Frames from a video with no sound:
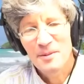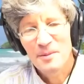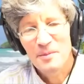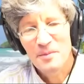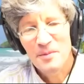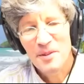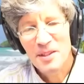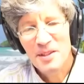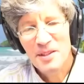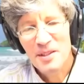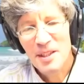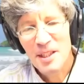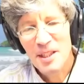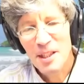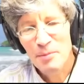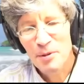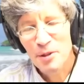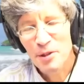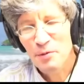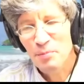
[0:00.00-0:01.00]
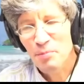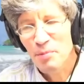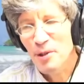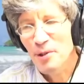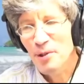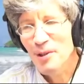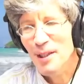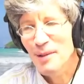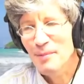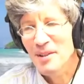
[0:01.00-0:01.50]
There's the element of
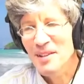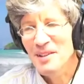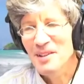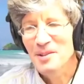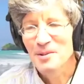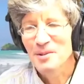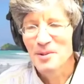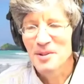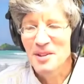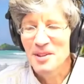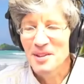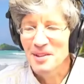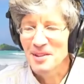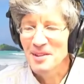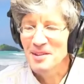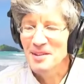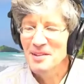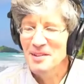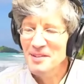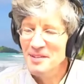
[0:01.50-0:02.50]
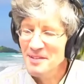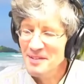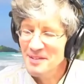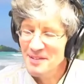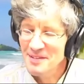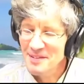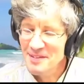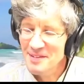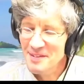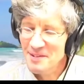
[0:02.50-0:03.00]
programming too, which is
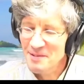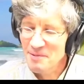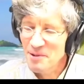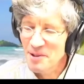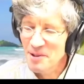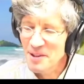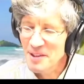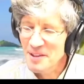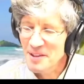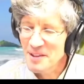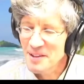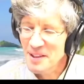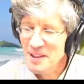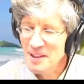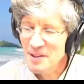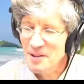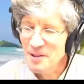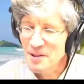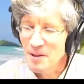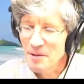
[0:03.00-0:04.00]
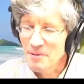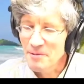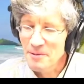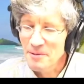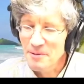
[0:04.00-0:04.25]
really taken off.